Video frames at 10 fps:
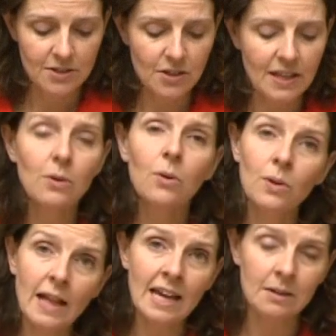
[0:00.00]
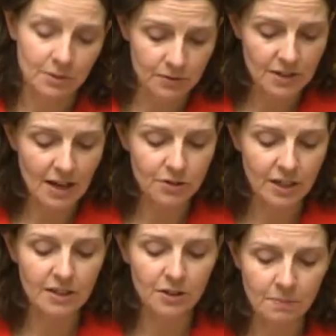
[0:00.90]
so that all animals are
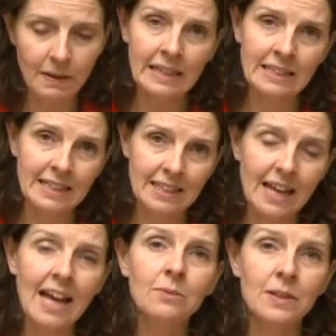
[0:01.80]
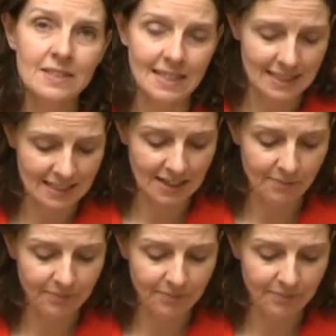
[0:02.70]
treated humanely and with dignity.